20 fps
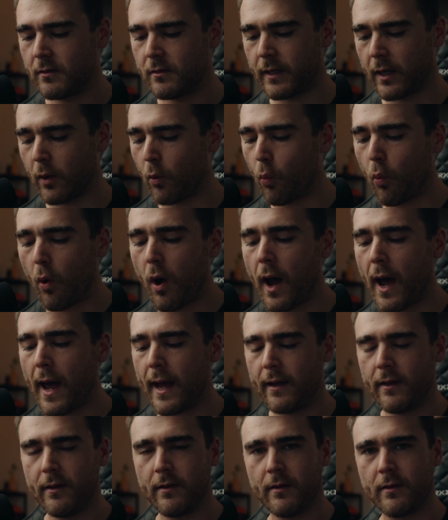Like,
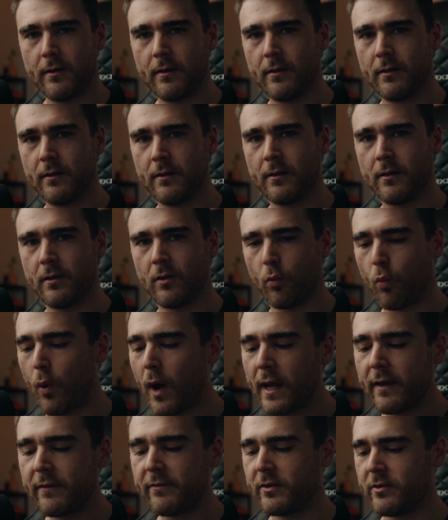why?
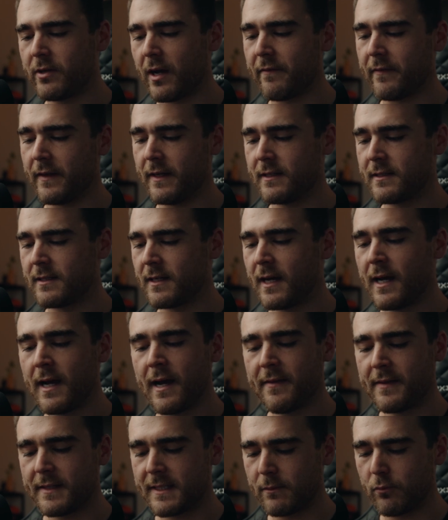Why have you done this?
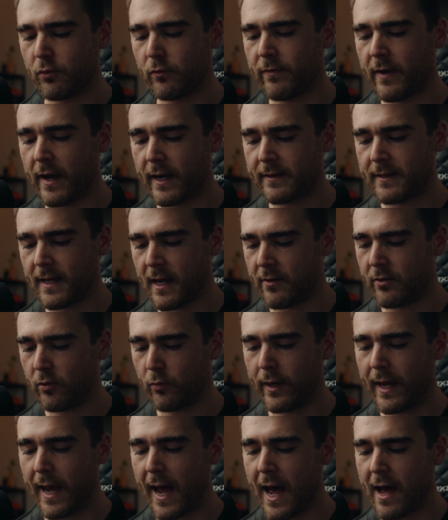The simple fact now that
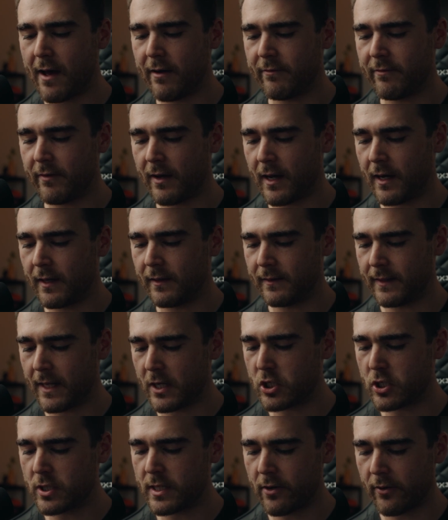we have a
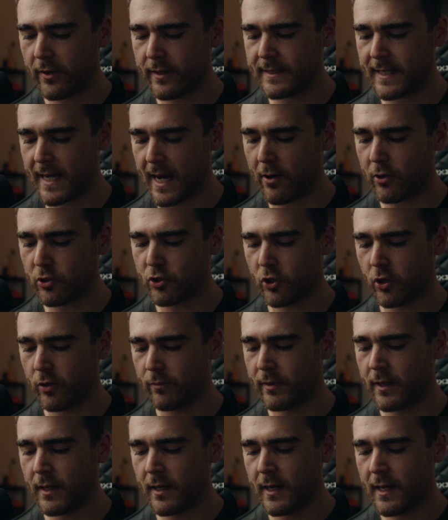legendary tower
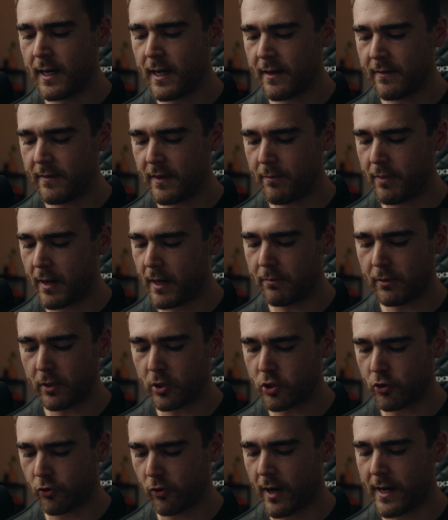troop that people
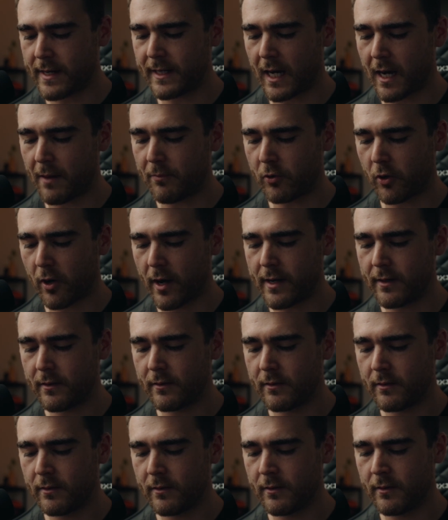are trying to
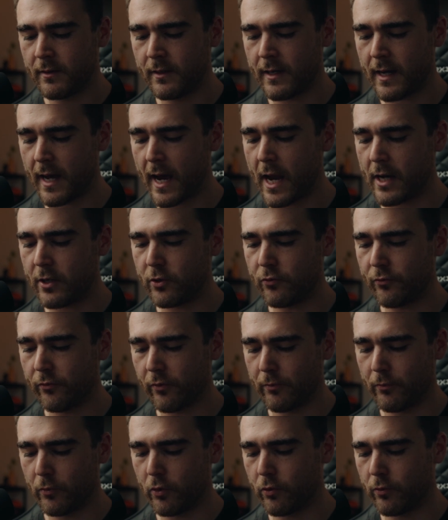upgrade, and you
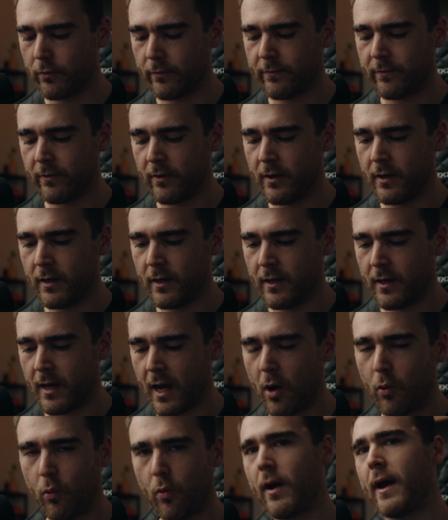remove
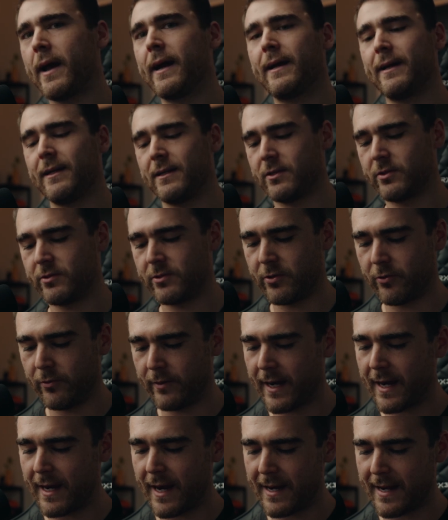a way to
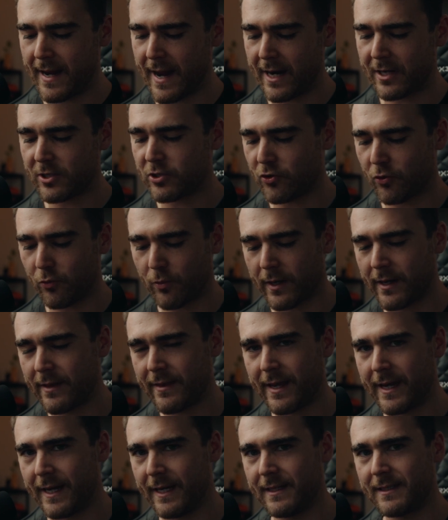get an extra one
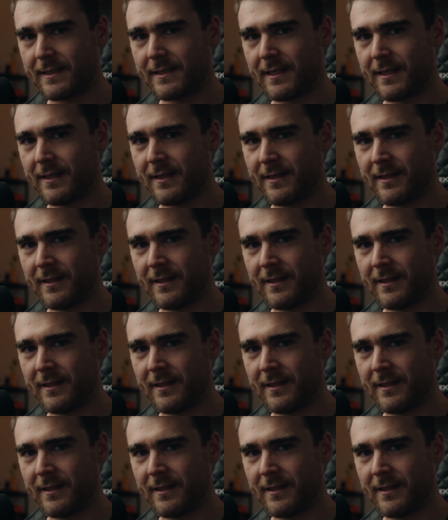of these